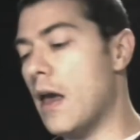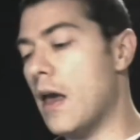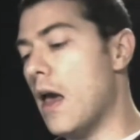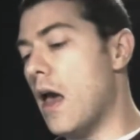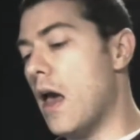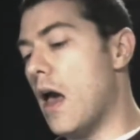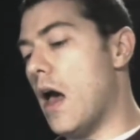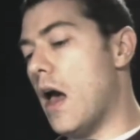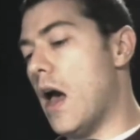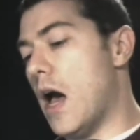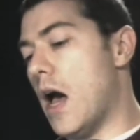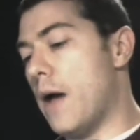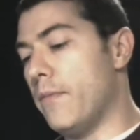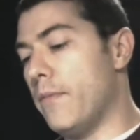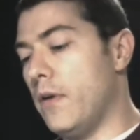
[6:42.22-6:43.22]

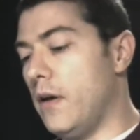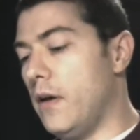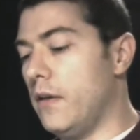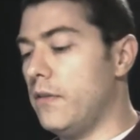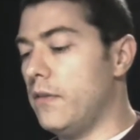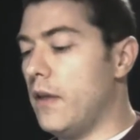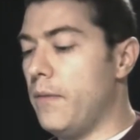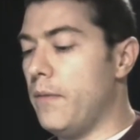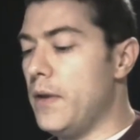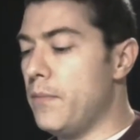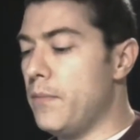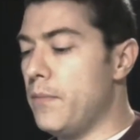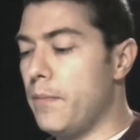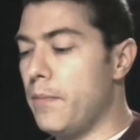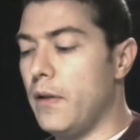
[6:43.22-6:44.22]
They mean
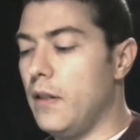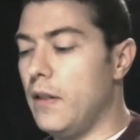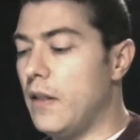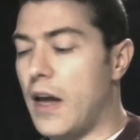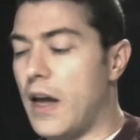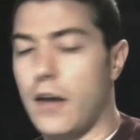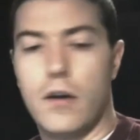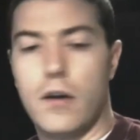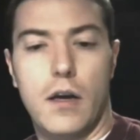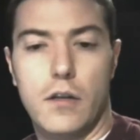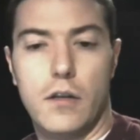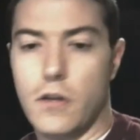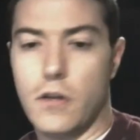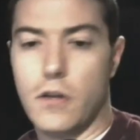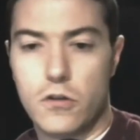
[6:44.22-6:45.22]
people like Donald
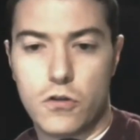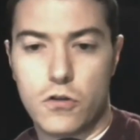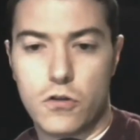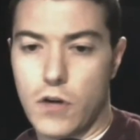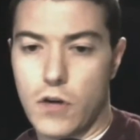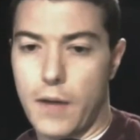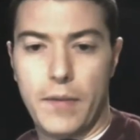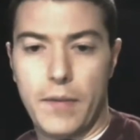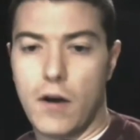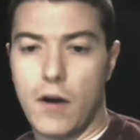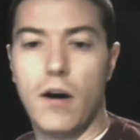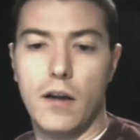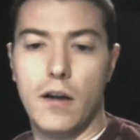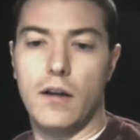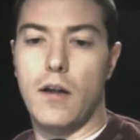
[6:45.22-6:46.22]
Trump. They call
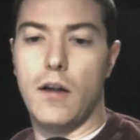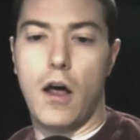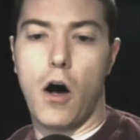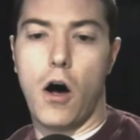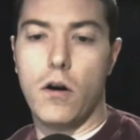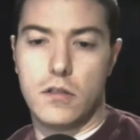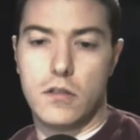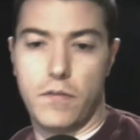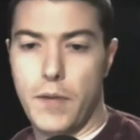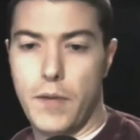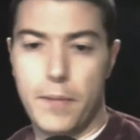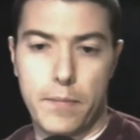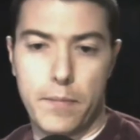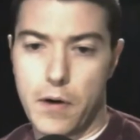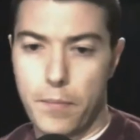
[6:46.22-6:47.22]
a host of people
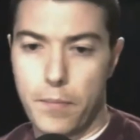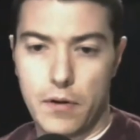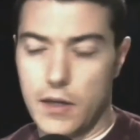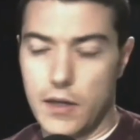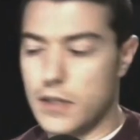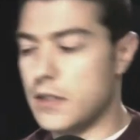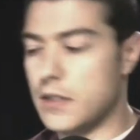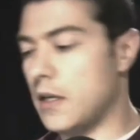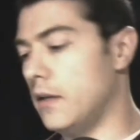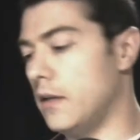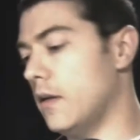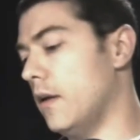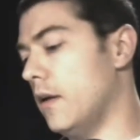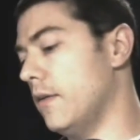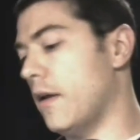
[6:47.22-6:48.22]
populist
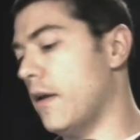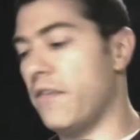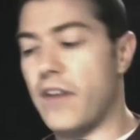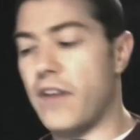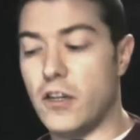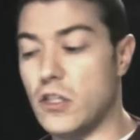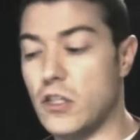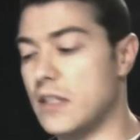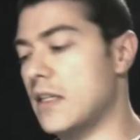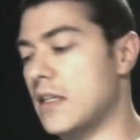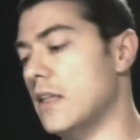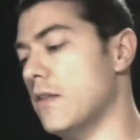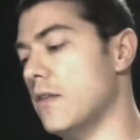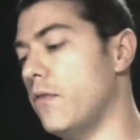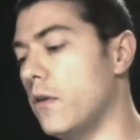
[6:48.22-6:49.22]
and fascists and so
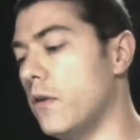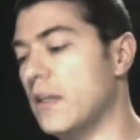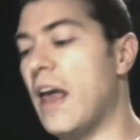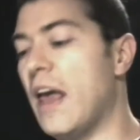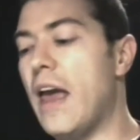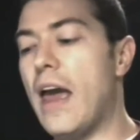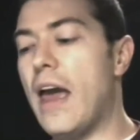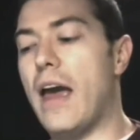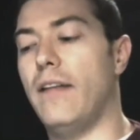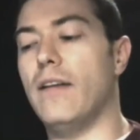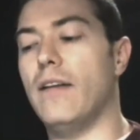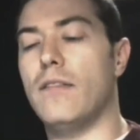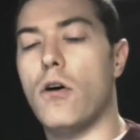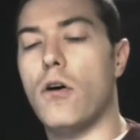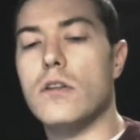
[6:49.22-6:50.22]
forth. And those
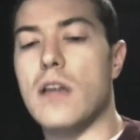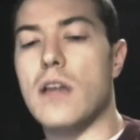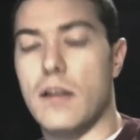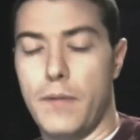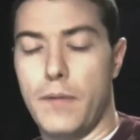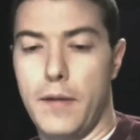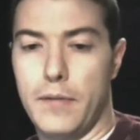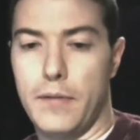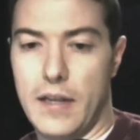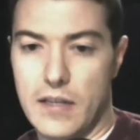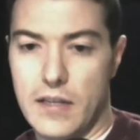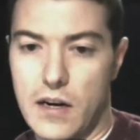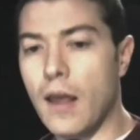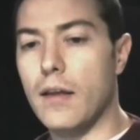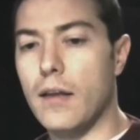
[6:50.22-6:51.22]
are the people they target.
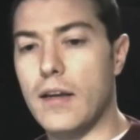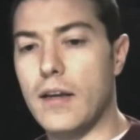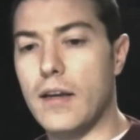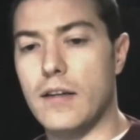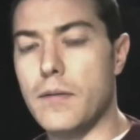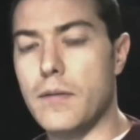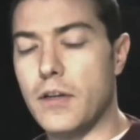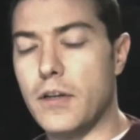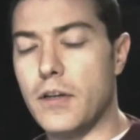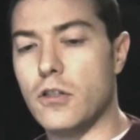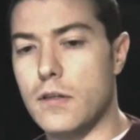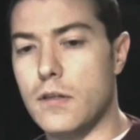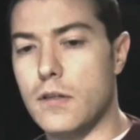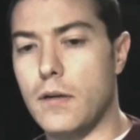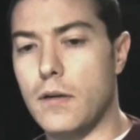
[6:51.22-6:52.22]
They are not so much concerned with
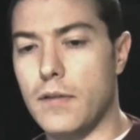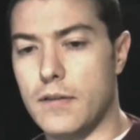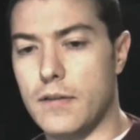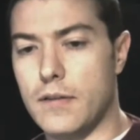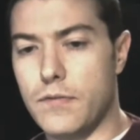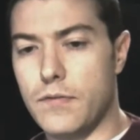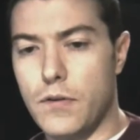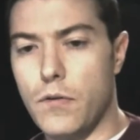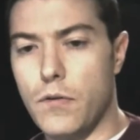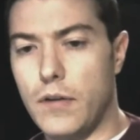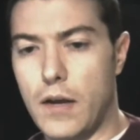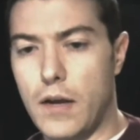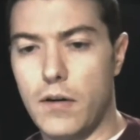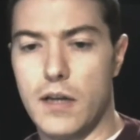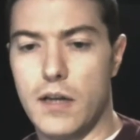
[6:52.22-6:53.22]
those few
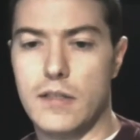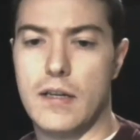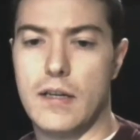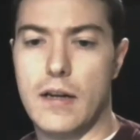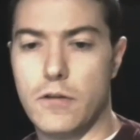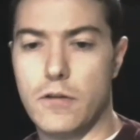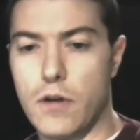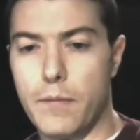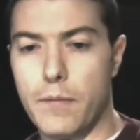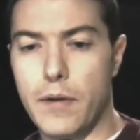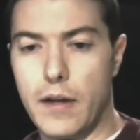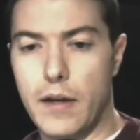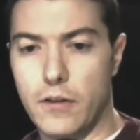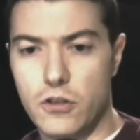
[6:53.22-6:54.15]
neo-Nazis that are drunk by lunchtime.